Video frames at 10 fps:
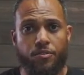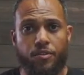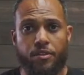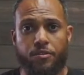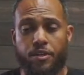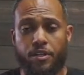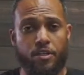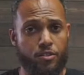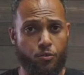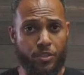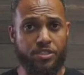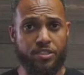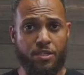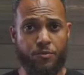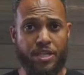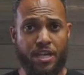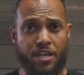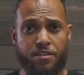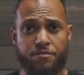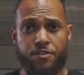The reason that we
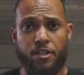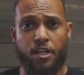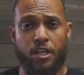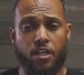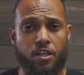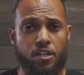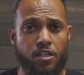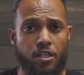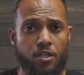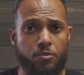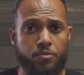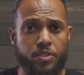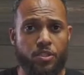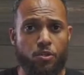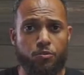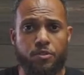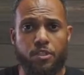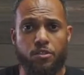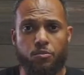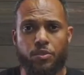have,
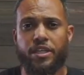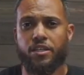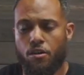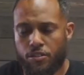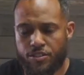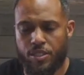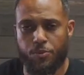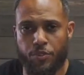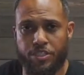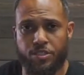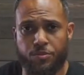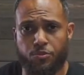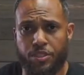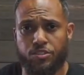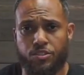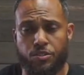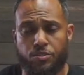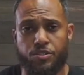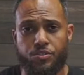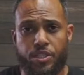what they call a separation between church
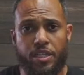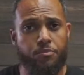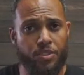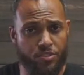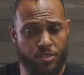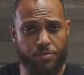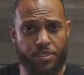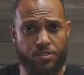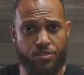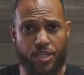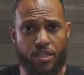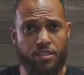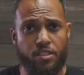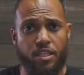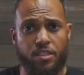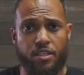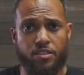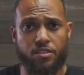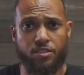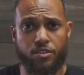and state, but simply stated that
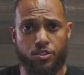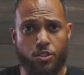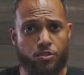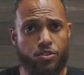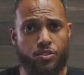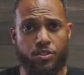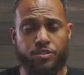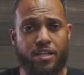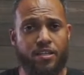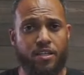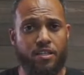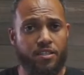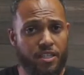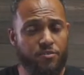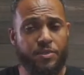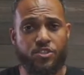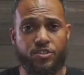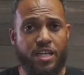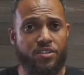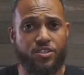the church shall not, the government shall
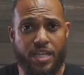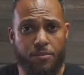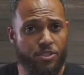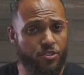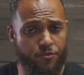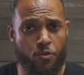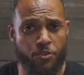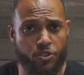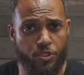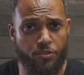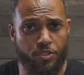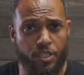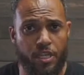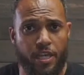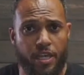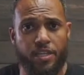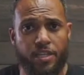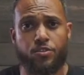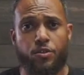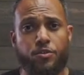not establish a formal church, is
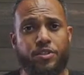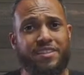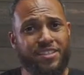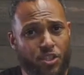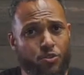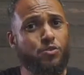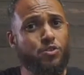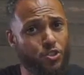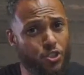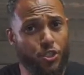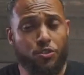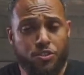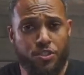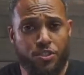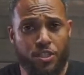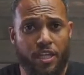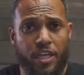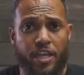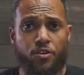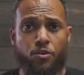so that they don't use the church
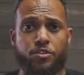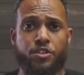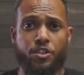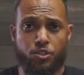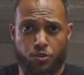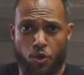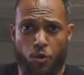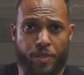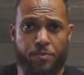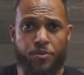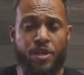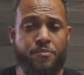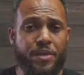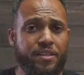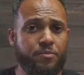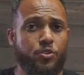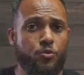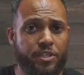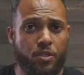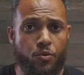in order to control people and make them do
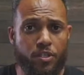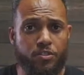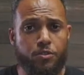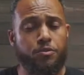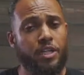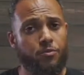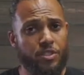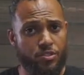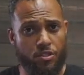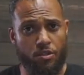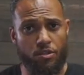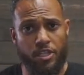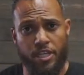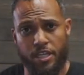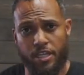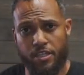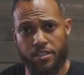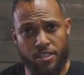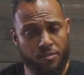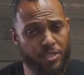what they want to do, like we saw
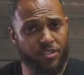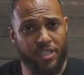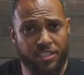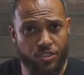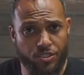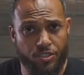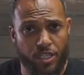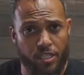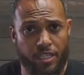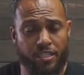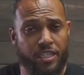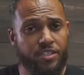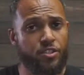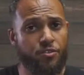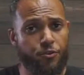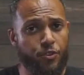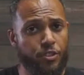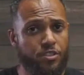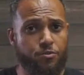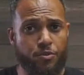in the Middle Ages that led to the
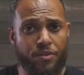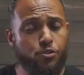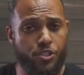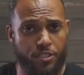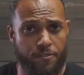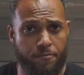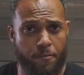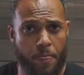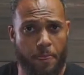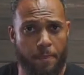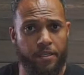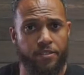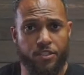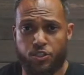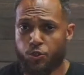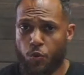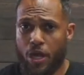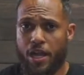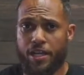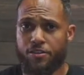French Revolution. This is
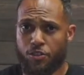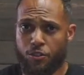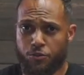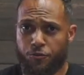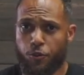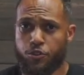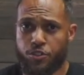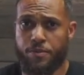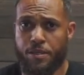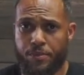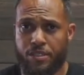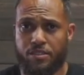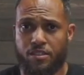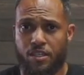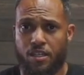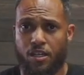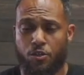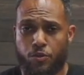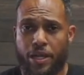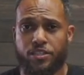why those First Amendment
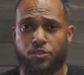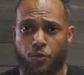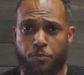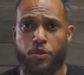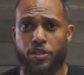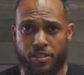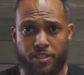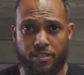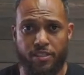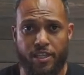rights were put in there.